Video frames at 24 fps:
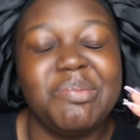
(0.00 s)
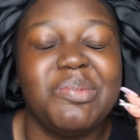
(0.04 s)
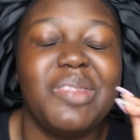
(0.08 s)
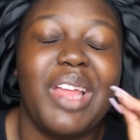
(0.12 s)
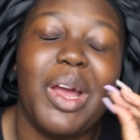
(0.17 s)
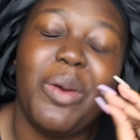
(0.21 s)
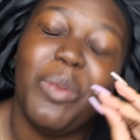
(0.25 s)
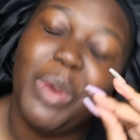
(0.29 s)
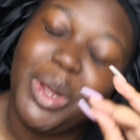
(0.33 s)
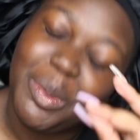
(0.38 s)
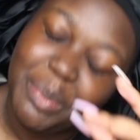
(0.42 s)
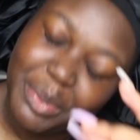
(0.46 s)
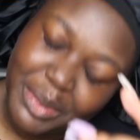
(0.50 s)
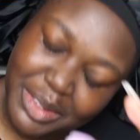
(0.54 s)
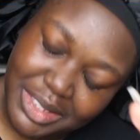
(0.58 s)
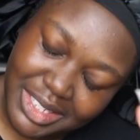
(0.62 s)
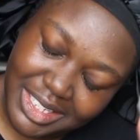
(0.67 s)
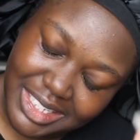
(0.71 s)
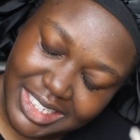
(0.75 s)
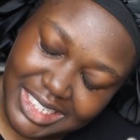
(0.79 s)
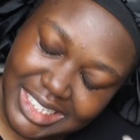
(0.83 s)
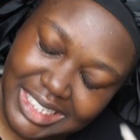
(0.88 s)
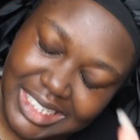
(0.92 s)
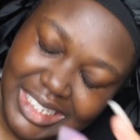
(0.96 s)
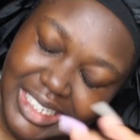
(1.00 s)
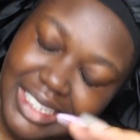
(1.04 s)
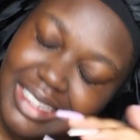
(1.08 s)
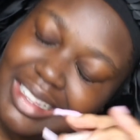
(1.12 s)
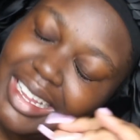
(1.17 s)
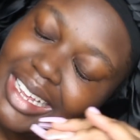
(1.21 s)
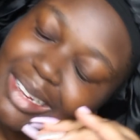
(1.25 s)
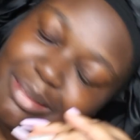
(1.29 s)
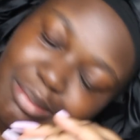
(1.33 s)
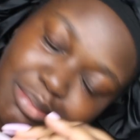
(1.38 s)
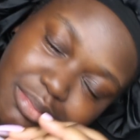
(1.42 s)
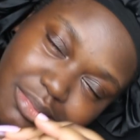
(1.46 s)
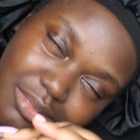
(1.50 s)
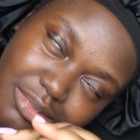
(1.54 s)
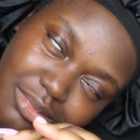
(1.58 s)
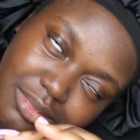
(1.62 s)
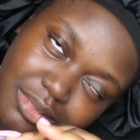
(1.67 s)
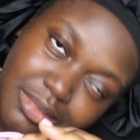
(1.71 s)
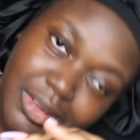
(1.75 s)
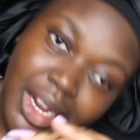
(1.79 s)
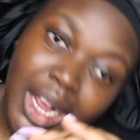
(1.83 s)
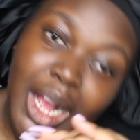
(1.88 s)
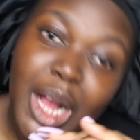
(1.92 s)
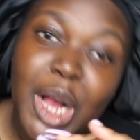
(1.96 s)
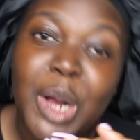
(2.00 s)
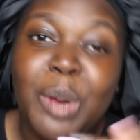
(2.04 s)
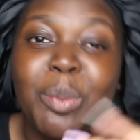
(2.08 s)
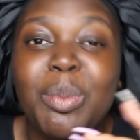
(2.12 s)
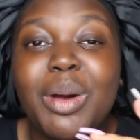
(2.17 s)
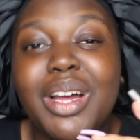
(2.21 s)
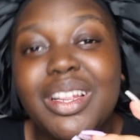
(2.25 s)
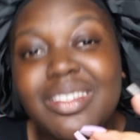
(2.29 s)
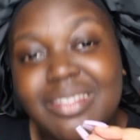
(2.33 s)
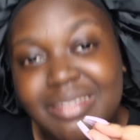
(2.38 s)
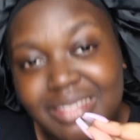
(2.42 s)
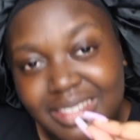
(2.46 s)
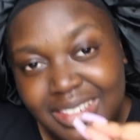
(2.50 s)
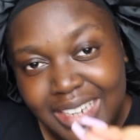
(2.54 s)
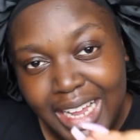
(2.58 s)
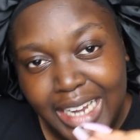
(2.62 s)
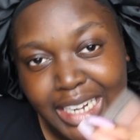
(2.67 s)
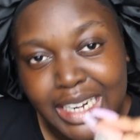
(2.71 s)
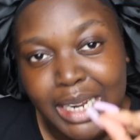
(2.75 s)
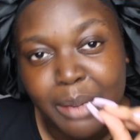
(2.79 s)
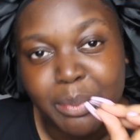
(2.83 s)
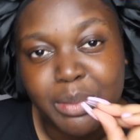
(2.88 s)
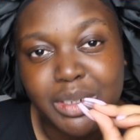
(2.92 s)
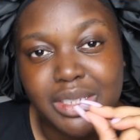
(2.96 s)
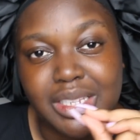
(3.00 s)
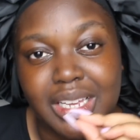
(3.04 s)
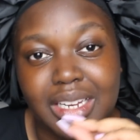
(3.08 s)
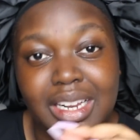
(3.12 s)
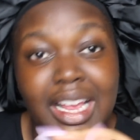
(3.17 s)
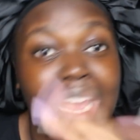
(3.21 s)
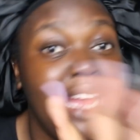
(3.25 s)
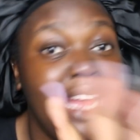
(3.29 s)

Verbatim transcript: That 1% is still like, mm, but 99%.